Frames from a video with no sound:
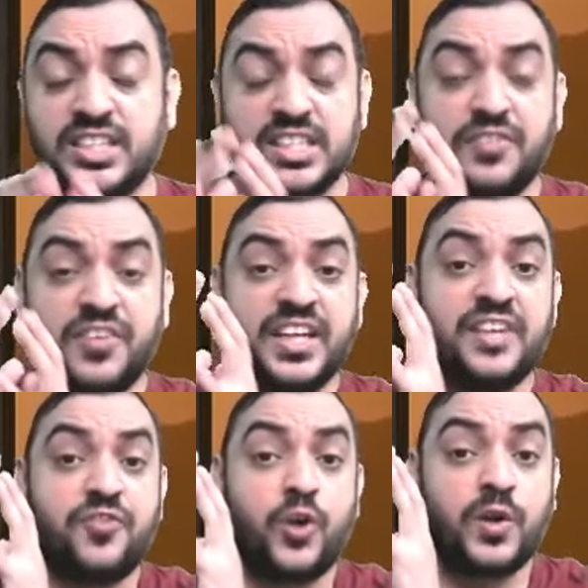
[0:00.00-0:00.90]
significant
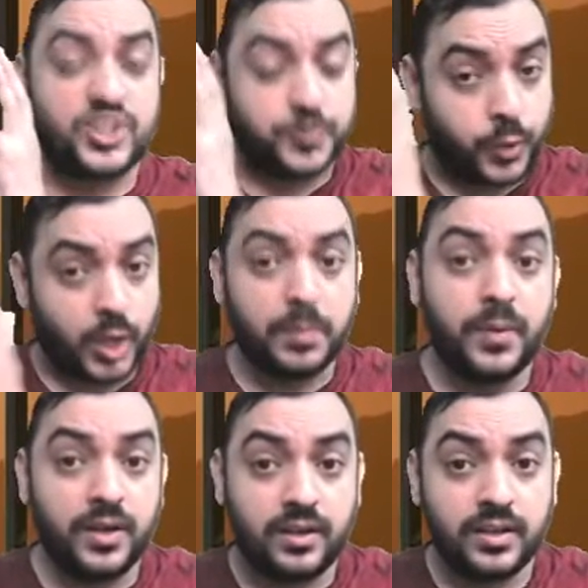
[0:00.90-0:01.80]
default is
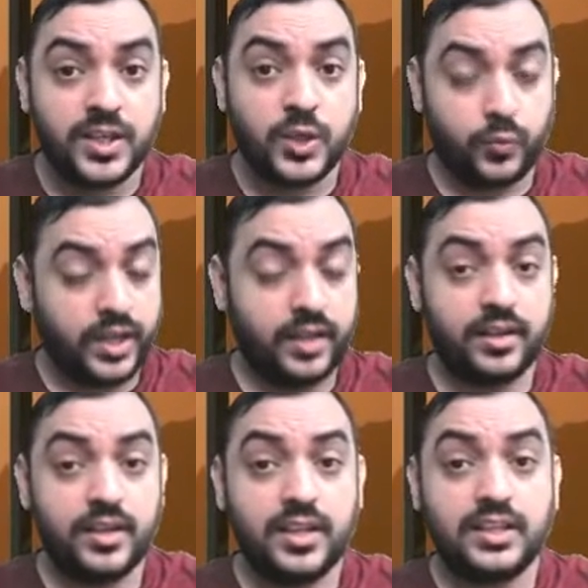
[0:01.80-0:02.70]
probable,
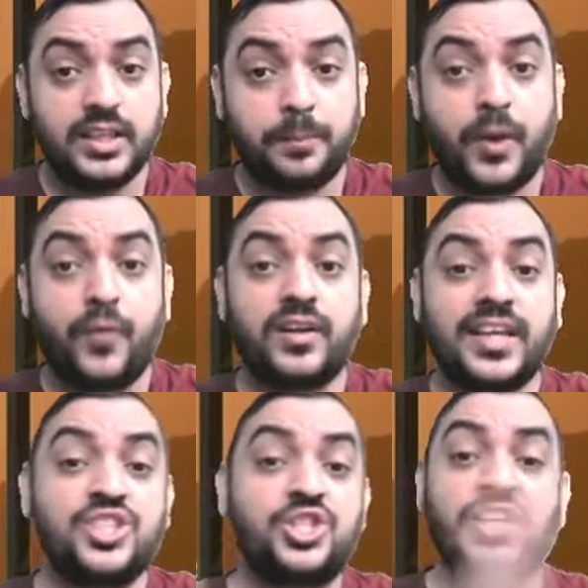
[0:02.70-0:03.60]
where the power
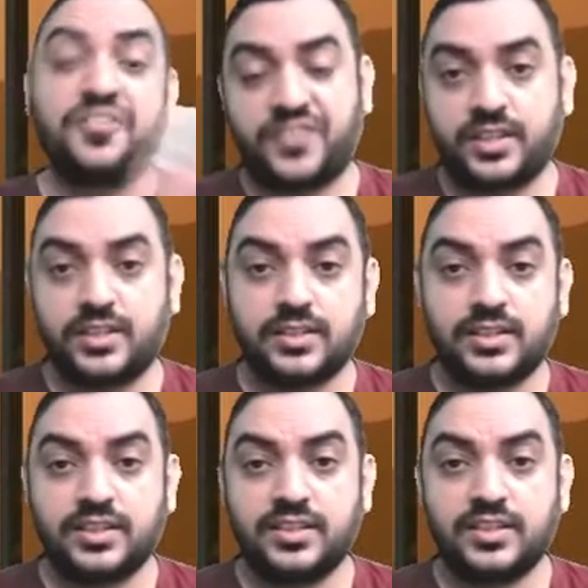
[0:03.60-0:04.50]
can shift
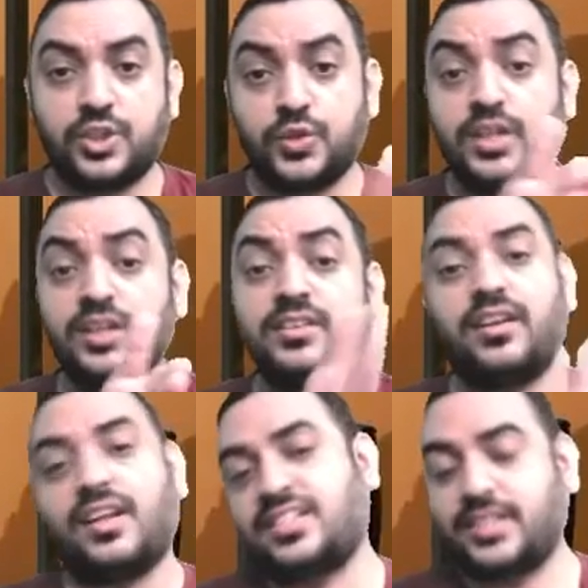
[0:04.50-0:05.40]
to the
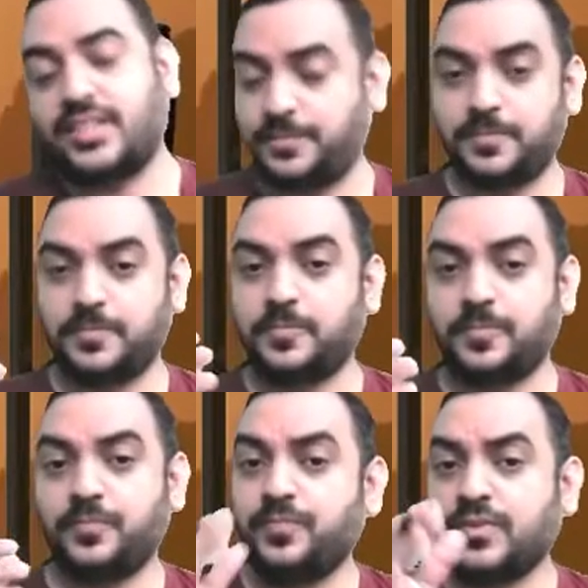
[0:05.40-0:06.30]
trustee.
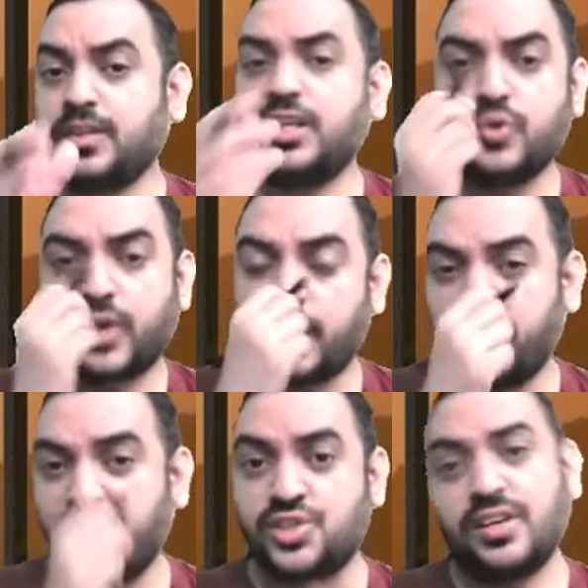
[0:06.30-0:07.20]
You can
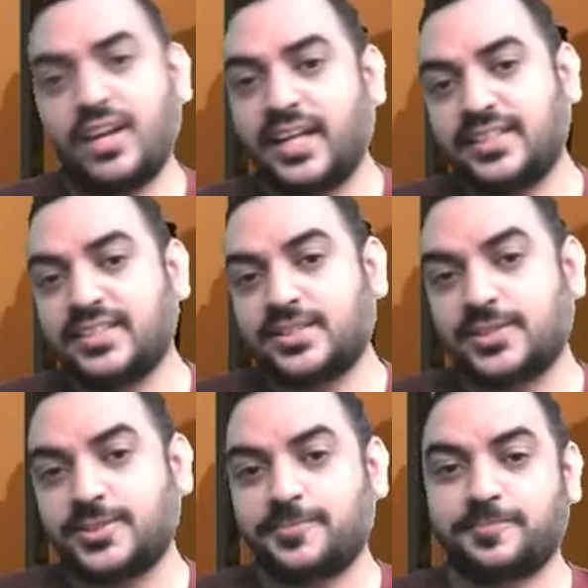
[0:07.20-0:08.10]
mention like
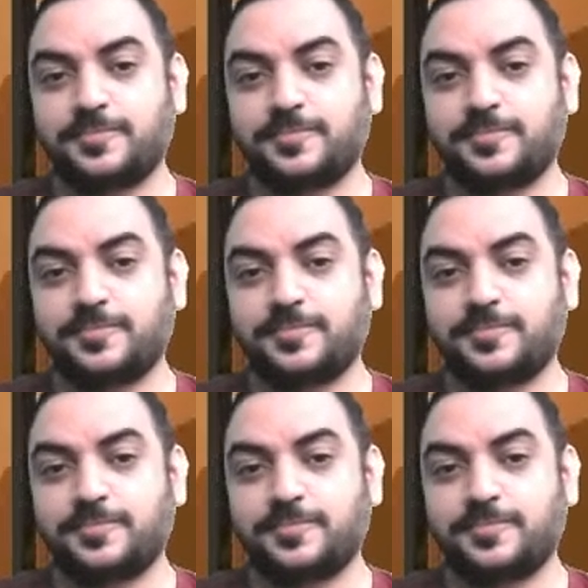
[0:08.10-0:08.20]
this.